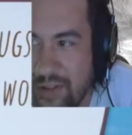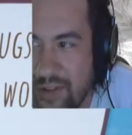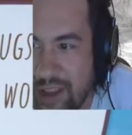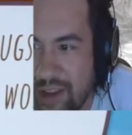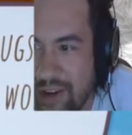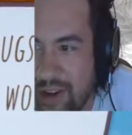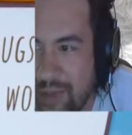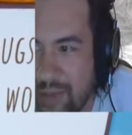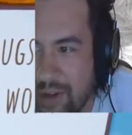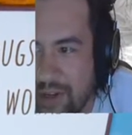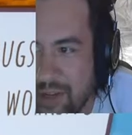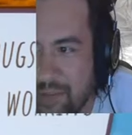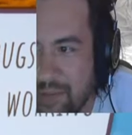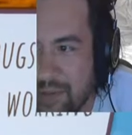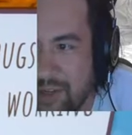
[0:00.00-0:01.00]
encounter any
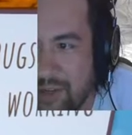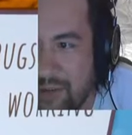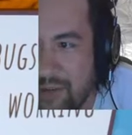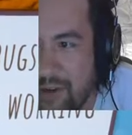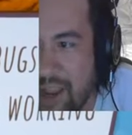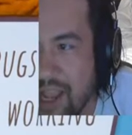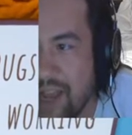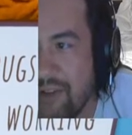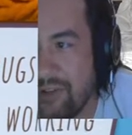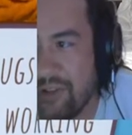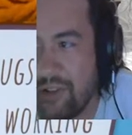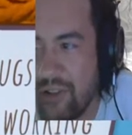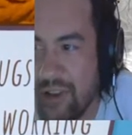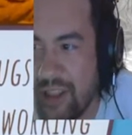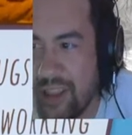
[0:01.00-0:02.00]
bugs, please be
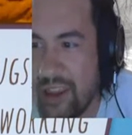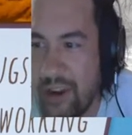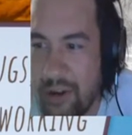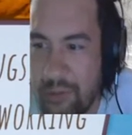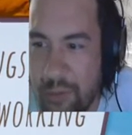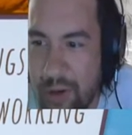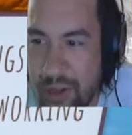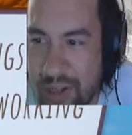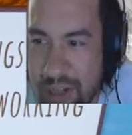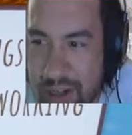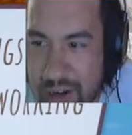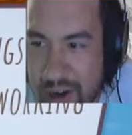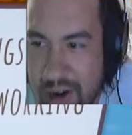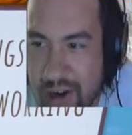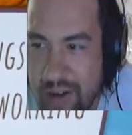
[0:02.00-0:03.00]
sure that they are working
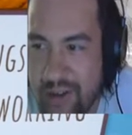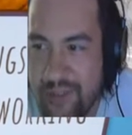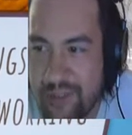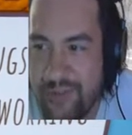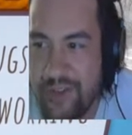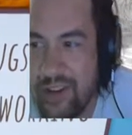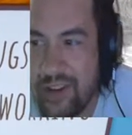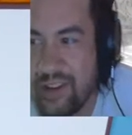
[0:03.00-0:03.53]
hard to fix